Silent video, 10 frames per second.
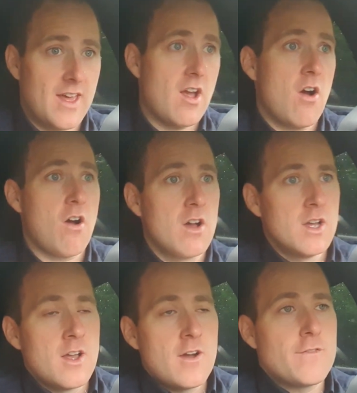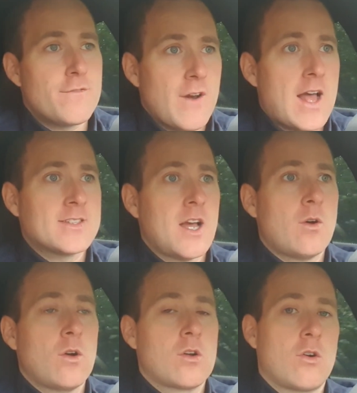they are flat
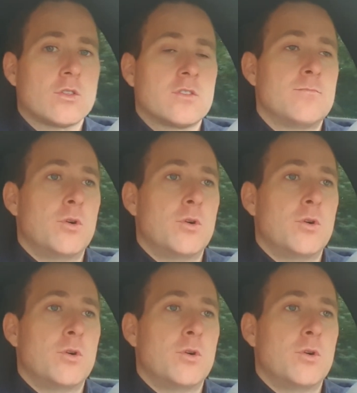out across the